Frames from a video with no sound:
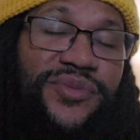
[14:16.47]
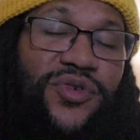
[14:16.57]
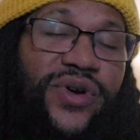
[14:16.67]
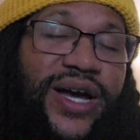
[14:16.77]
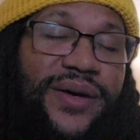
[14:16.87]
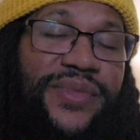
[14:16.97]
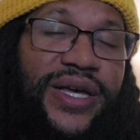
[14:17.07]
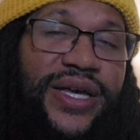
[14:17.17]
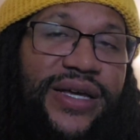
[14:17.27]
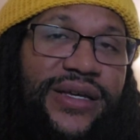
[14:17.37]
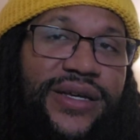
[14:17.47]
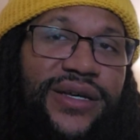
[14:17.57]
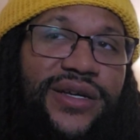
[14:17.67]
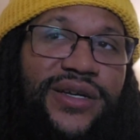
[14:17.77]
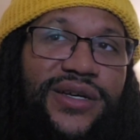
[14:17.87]
Mariah May,
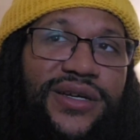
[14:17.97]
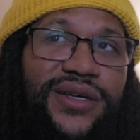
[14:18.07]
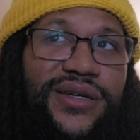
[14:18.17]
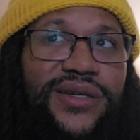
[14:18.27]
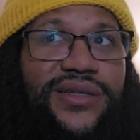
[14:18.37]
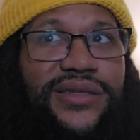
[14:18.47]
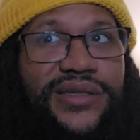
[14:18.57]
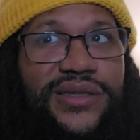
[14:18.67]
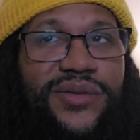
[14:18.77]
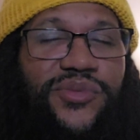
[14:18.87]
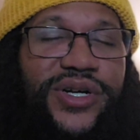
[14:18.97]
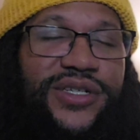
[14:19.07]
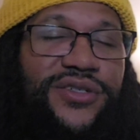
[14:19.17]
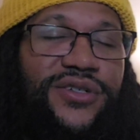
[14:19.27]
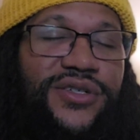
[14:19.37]
but
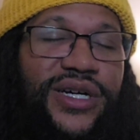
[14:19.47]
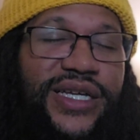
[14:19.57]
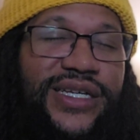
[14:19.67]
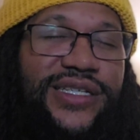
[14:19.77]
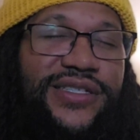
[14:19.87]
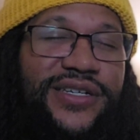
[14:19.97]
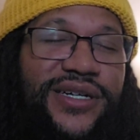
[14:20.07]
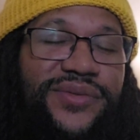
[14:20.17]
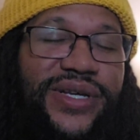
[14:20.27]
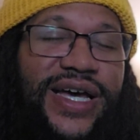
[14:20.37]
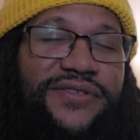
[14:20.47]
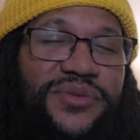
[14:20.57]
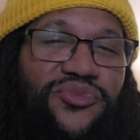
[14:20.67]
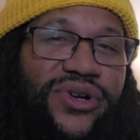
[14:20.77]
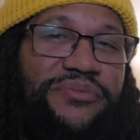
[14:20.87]
it's looking like it's gonna have
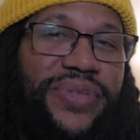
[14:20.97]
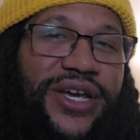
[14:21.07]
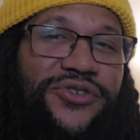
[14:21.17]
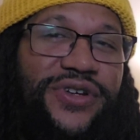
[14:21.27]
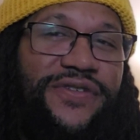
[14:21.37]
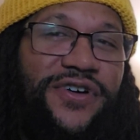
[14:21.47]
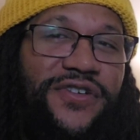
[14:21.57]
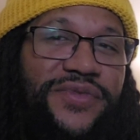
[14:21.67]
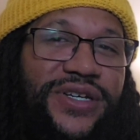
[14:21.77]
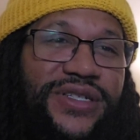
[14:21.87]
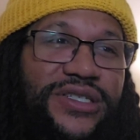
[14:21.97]
some Britt Baker involvement.